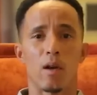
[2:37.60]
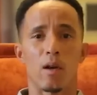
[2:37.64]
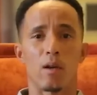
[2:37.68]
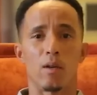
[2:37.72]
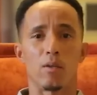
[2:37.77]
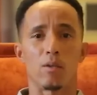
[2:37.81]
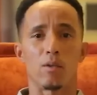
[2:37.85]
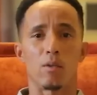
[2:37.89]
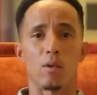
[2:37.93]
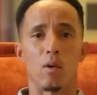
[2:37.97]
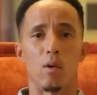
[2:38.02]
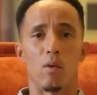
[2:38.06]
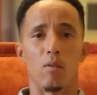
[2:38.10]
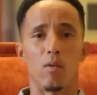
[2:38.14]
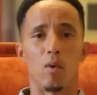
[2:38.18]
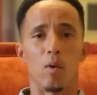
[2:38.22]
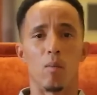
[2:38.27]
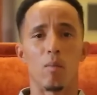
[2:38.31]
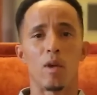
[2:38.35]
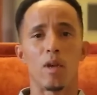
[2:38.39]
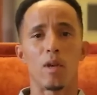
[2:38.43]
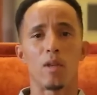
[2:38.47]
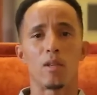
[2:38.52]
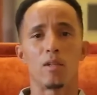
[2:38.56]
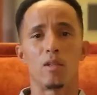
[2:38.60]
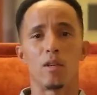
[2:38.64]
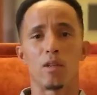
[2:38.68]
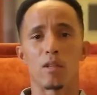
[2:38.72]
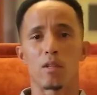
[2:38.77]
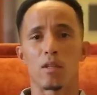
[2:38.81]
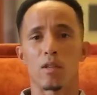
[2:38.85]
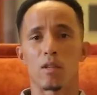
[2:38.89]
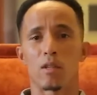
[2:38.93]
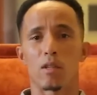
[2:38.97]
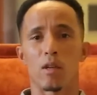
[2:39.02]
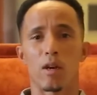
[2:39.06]
And so for me, it's
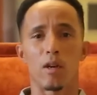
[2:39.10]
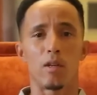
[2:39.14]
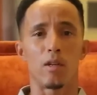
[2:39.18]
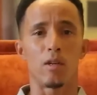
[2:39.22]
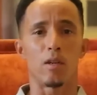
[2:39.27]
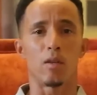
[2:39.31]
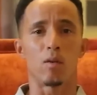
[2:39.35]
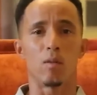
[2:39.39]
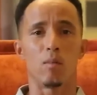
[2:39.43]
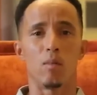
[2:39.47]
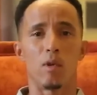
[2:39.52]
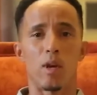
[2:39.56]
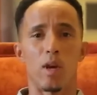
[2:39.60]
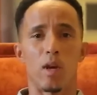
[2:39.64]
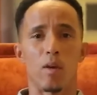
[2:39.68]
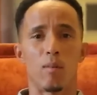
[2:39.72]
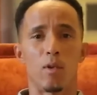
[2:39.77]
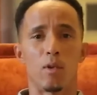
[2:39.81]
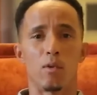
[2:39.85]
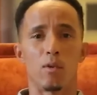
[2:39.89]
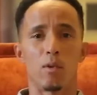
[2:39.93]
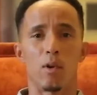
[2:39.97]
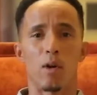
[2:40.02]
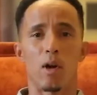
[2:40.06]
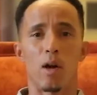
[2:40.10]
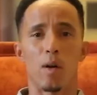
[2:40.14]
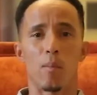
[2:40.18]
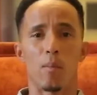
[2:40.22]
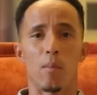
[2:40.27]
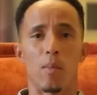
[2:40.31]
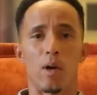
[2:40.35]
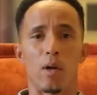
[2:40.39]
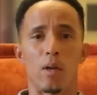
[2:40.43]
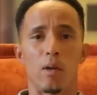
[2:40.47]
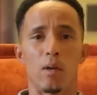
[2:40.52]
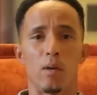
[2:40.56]
just exciting to be able to
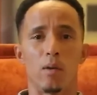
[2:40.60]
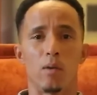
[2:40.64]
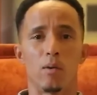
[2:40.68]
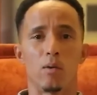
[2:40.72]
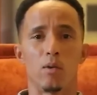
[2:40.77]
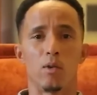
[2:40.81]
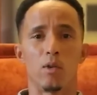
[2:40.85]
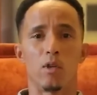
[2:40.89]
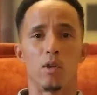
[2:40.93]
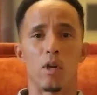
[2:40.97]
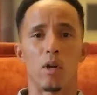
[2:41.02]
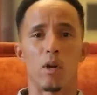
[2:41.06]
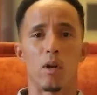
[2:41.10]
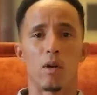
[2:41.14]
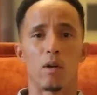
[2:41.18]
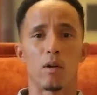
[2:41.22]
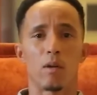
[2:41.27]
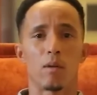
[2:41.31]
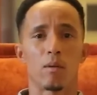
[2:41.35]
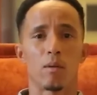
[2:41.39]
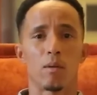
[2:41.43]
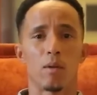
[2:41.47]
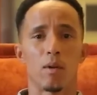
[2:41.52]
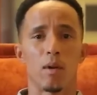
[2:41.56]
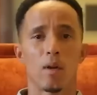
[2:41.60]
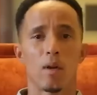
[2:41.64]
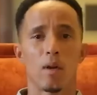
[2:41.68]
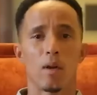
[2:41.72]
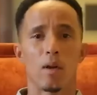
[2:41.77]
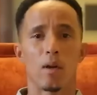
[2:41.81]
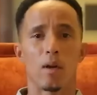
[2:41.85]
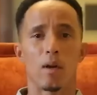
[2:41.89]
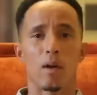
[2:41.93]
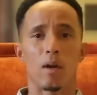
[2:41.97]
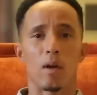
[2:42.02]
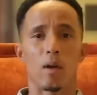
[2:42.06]
come and to share
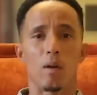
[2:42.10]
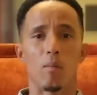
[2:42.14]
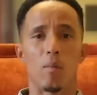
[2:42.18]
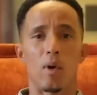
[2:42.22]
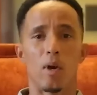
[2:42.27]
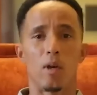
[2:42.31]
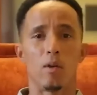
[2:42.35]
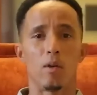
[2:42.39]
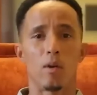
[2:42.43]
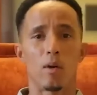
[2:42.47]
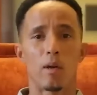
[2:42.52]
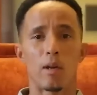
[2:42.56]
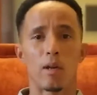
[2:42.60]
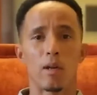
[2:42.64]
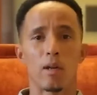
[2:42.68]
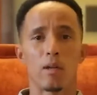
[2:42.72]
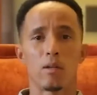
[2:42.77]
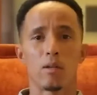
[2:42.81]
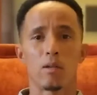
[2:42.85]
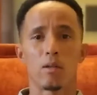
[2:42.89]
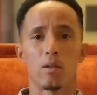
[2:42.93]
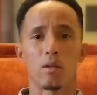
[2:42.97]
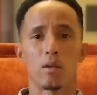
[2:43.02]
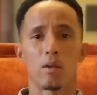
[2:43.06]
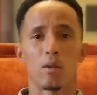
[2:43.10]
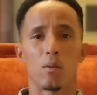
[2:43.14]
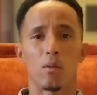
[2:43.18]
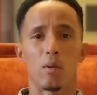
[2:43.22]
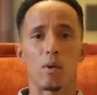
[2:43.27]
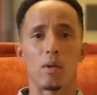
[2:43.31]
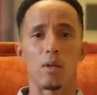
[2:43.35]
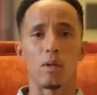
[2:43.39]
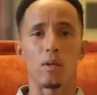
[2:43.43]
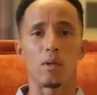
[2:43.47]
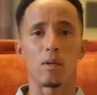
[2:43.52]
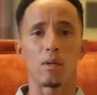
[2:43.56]
my knowledge
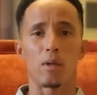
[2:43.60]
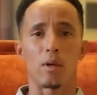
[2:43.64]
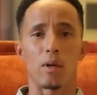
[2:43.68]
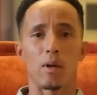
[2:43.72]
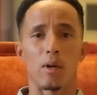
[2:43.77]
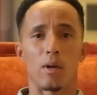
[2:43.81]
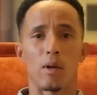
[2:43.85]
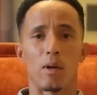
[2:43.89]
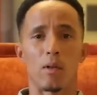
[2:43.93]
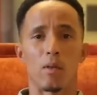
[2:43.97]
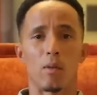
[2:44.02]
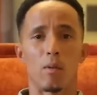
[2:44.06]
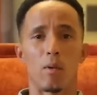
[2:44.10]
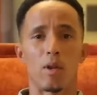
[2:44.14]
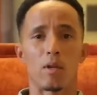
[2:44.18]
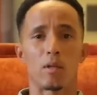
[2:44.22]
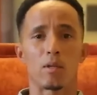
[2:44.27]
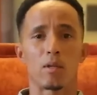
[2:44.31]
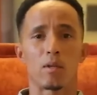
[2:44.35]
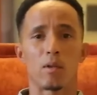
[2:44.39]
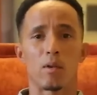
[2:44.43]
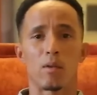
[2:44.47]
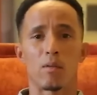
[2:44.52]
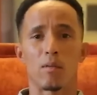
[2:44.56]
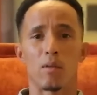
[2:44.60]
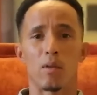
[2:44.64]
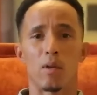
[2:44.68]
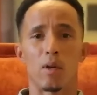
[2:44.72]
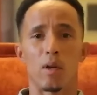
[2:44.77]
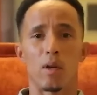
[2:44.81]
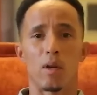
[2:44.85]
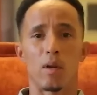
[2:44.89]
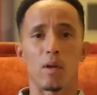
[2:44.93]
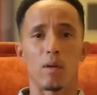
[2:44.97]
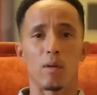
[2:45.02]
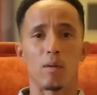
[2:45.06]
with the rest of
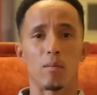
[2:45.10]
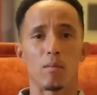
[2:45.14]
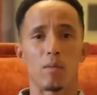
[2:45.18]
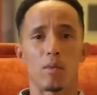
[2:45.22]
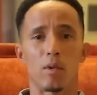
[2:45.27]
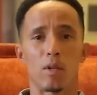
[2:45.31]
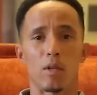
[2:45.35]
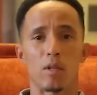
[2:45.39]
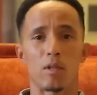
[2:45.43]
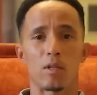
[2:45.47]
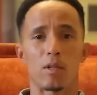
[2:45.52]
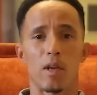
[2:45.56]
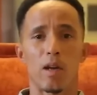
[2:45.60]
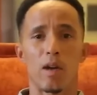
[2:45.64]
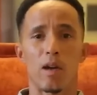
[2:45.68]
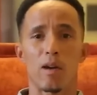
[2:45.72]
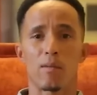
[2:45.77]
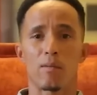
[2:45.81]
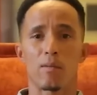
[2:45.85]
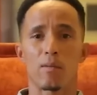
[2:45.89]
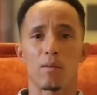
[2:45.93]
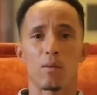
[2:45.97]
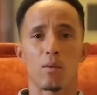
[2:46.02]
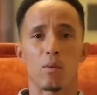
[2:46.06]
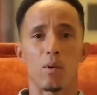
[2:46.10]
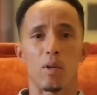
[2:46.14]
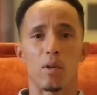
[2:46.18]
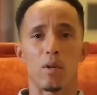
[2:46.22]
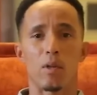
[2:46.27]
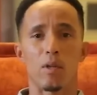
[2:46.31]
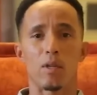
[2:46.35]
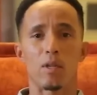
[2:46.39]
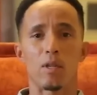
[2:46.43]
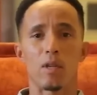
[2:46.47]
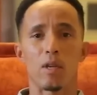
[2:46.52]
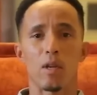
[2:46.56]
the staff,
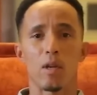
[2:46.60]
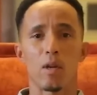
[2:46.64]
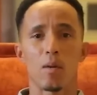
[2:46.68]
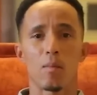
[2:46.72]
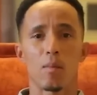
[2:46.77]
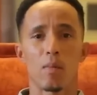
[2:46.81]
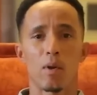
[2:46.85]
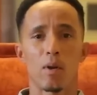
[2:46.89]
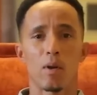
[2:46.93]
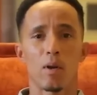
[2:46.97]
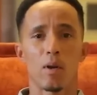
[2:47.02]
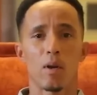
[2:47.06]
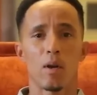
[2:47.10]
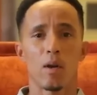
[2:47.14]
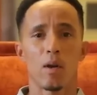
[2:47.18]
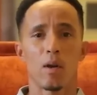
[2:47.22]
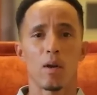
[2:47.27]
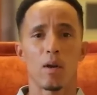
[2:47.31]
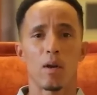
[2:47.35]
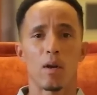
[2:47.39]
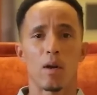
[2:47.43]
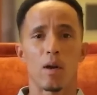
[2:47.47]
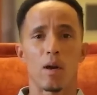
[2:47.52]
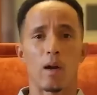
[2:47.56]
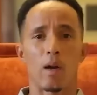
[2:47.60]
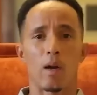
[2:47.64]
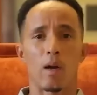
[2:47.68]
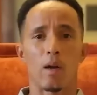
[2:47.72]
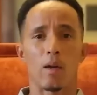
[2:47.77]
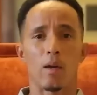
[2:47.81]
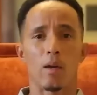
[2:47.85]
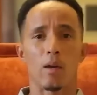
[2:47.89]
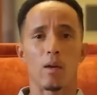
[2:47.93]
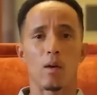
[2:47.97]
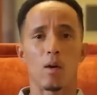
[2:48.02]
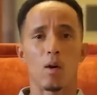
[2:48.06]
with the team,
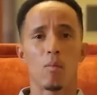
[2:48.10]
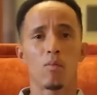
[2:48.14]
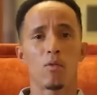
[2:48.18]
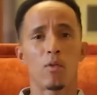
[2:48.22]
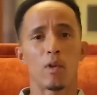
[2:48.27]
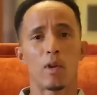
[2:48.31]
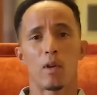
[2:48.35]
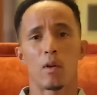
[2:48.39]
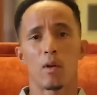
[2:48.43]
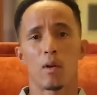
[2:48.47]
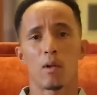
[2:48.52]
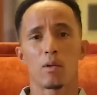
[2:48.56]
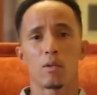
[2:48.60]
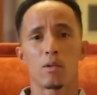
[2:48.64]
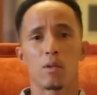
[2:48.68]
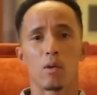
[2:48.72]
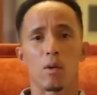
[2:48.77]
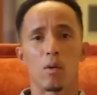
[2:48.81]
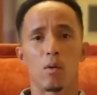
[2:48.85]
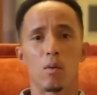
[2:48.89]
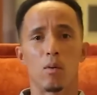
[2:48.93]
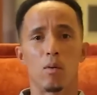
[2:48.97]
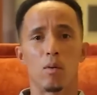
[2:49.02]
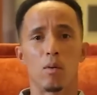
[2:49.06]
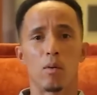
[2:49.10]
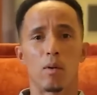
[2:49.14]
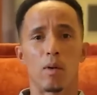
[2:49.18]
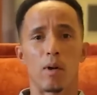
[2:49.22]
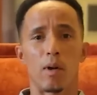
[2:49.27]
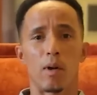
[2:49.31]
and hopefully also